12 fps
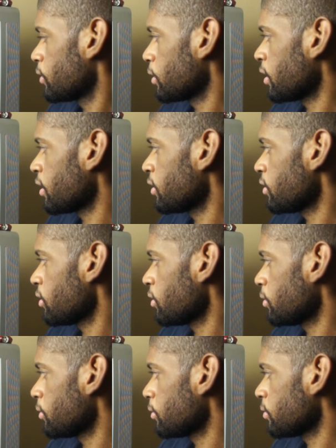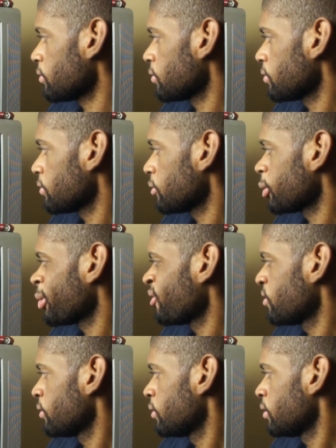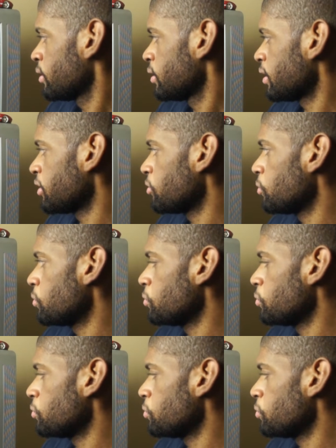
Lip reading: Okay, so and you